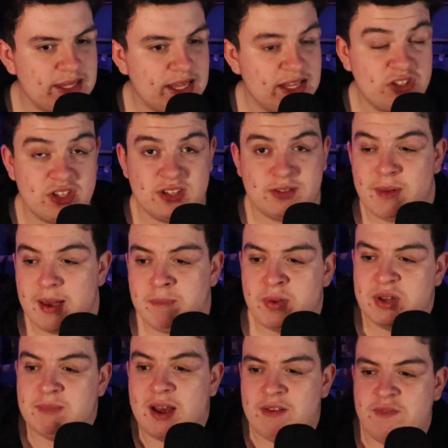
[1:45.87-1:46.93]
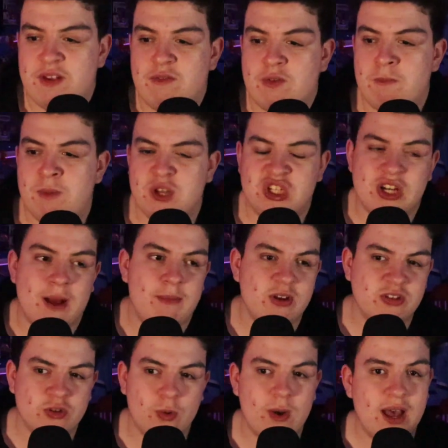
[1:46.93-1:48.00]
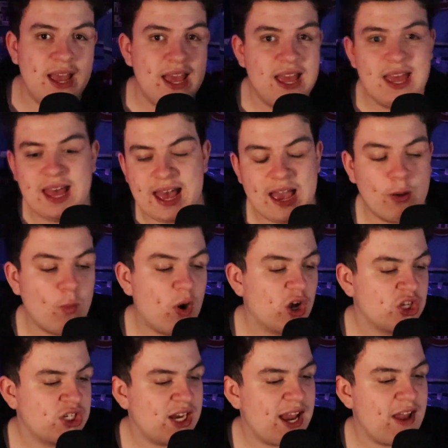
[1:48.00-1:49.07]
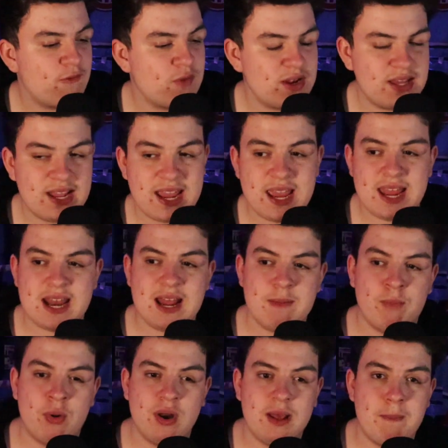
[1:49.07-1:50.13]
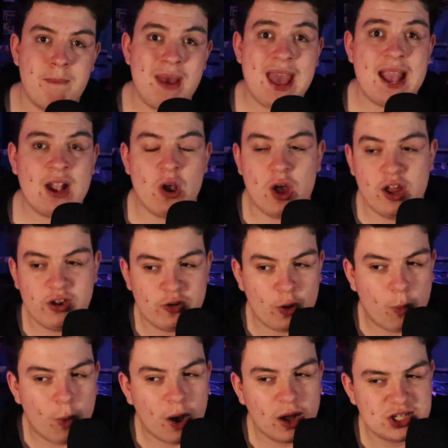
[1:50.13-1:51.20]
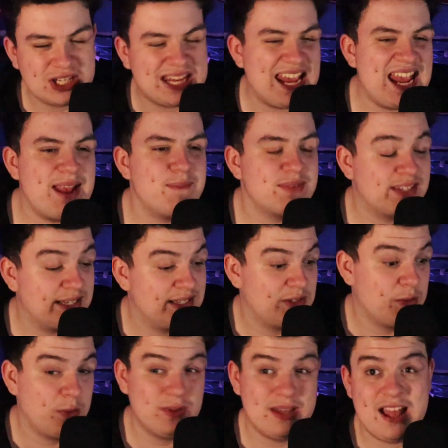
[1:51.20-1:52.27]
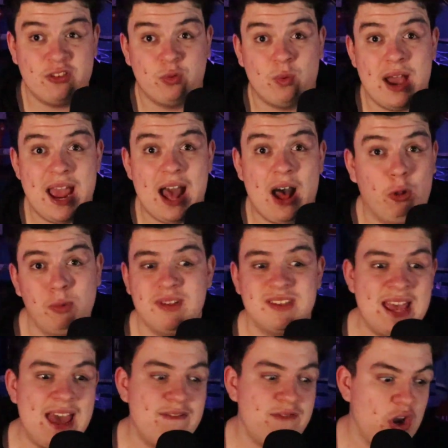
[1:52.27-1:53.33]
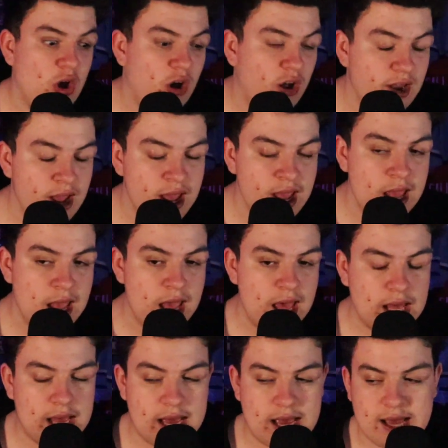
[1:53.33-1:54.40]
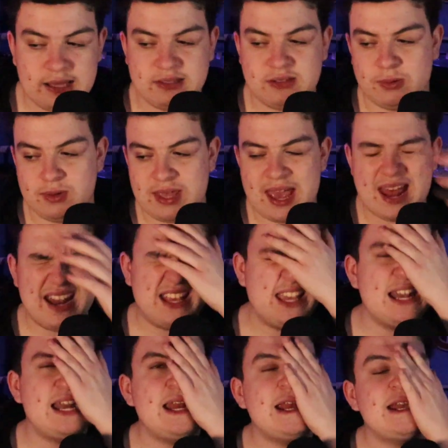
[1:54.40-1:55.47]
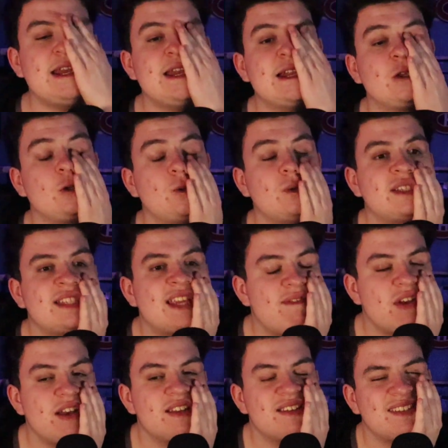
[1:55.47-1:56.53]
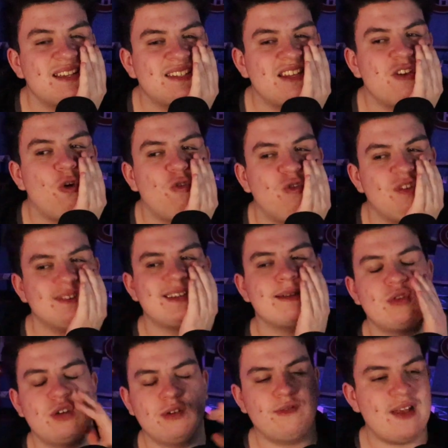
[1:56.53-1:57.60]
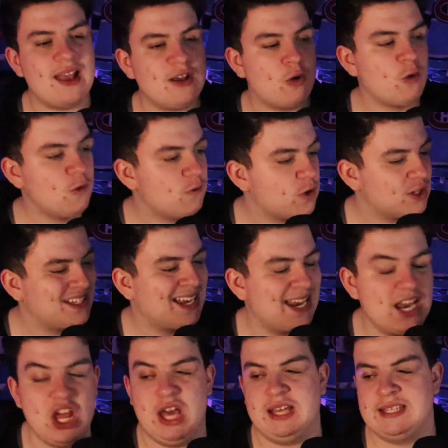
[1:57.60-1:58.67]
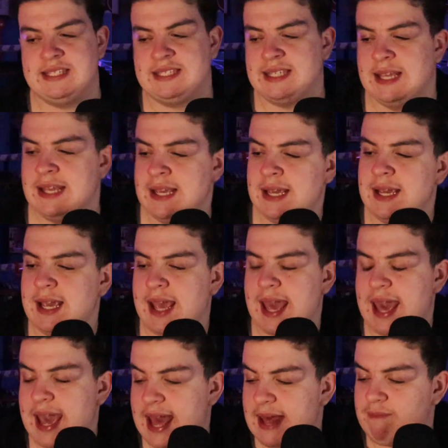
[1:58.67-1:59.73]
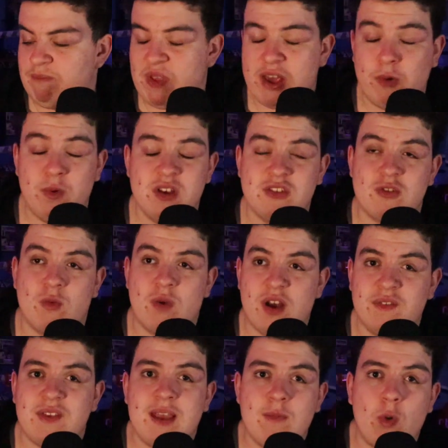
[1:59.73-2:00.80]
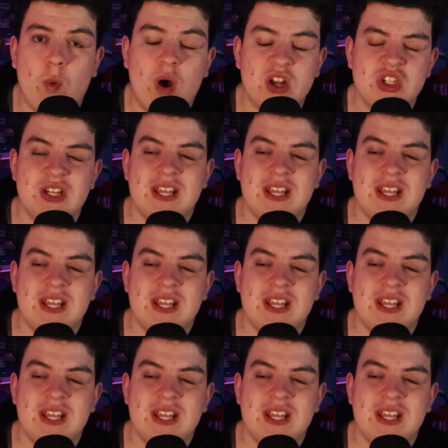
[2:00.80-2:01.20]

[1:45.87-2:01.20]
It's just my favorite pajama. So I wash it every day and I put it back on to watch games. So that's why I always have it on. So yeah, the Canadians lose 7-6 in overtime to the Vancouver Canucks. And that was a rough game to watch